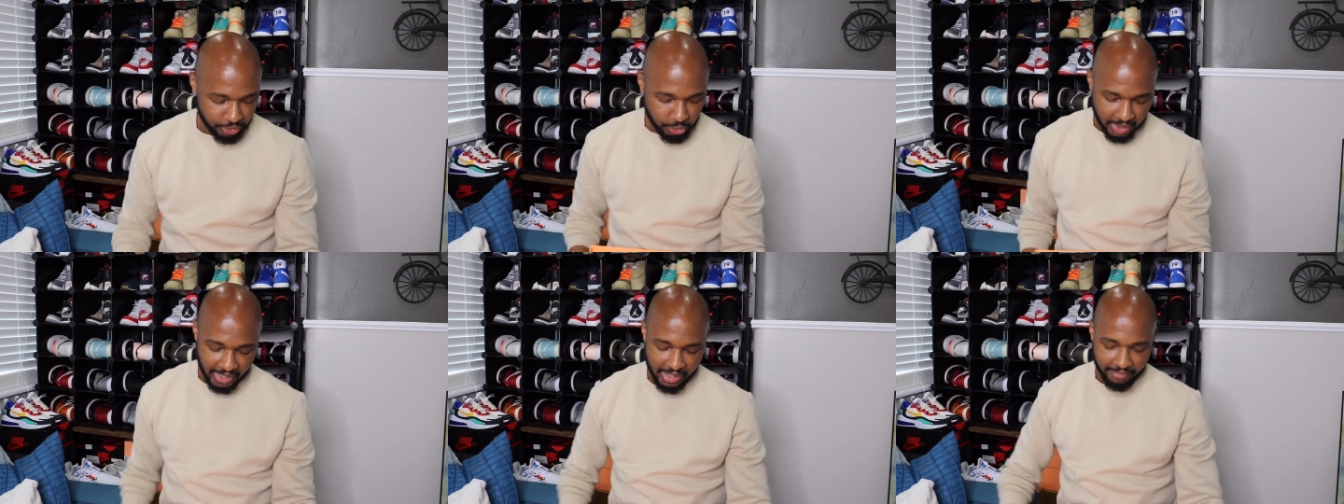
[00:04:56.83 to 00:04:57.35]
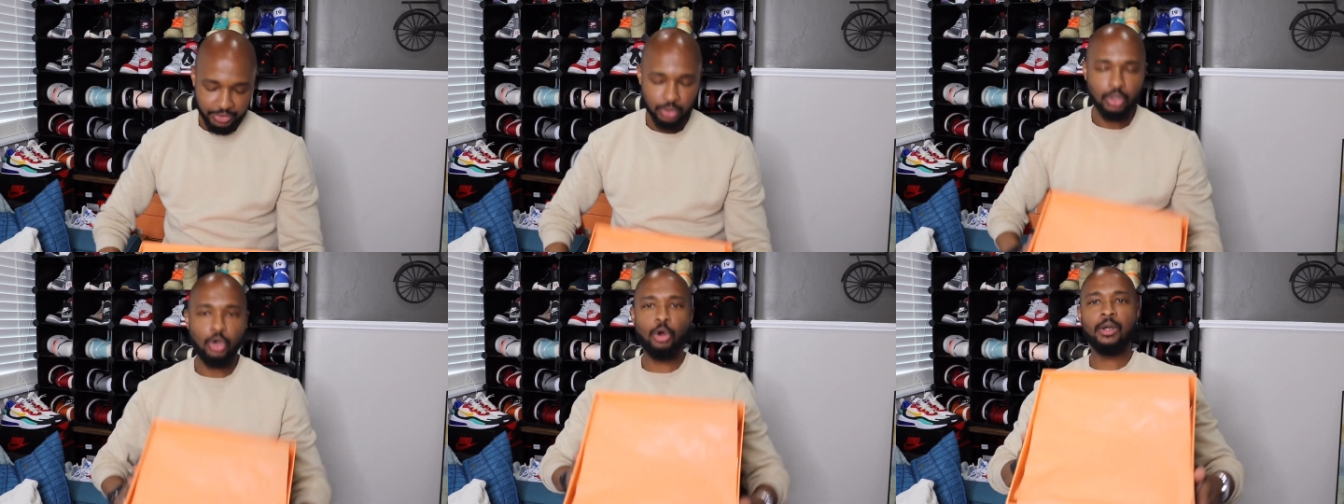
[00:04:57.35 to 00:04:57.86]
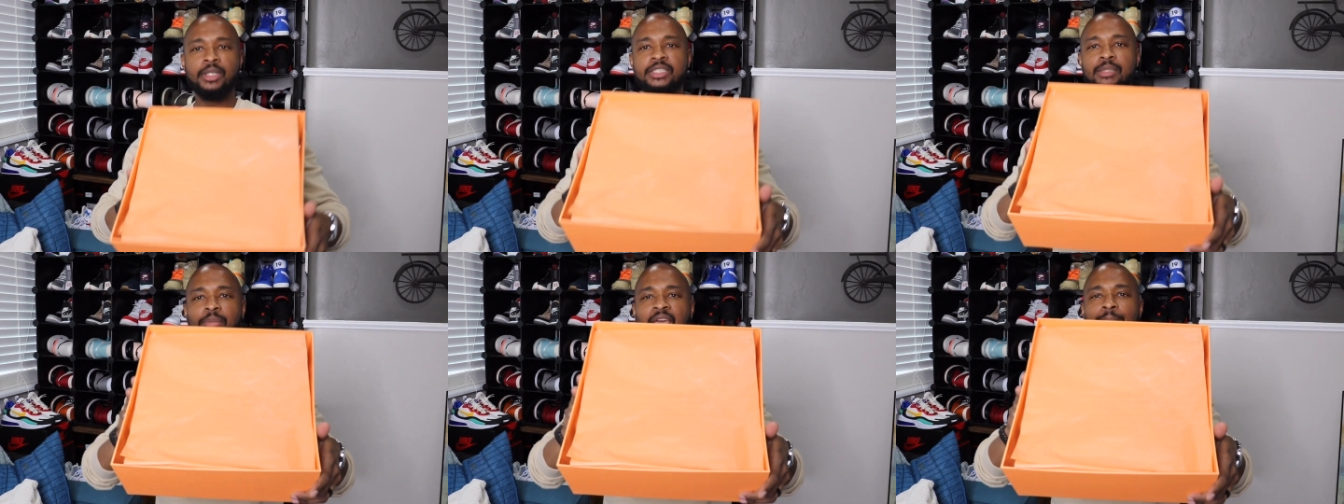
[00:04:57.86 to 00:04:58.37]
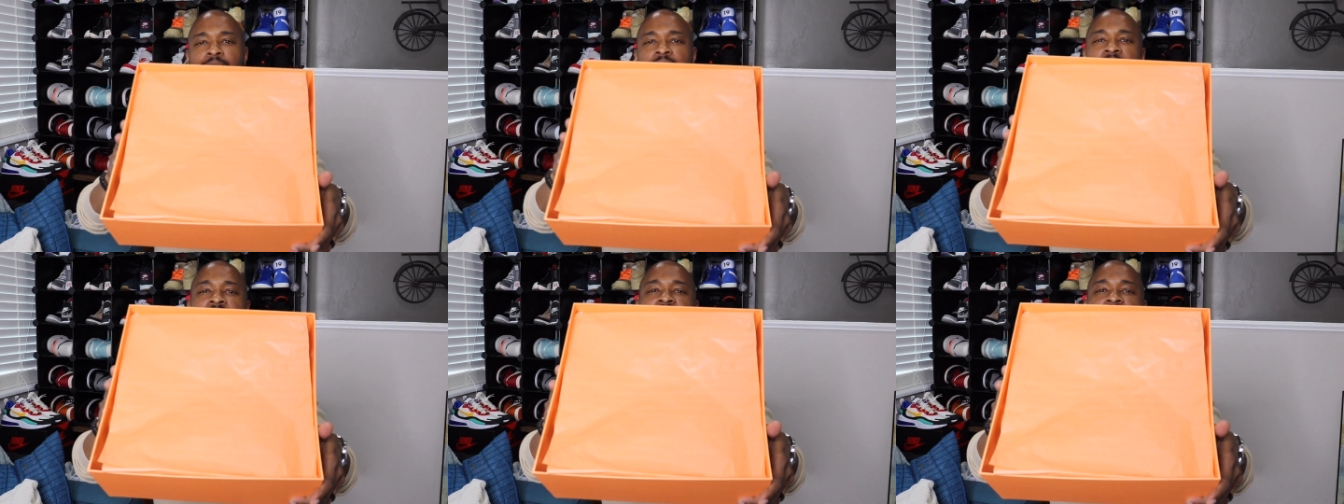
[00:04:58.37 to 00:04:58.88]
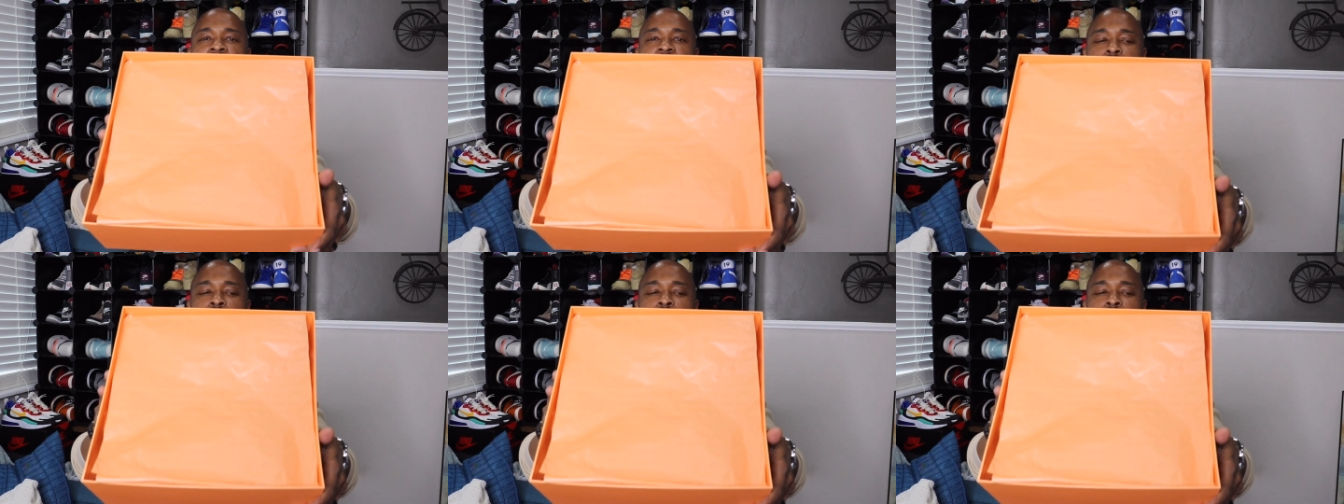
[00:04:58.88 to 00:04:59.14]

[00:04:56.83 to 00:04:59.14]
do have your orange paper inside the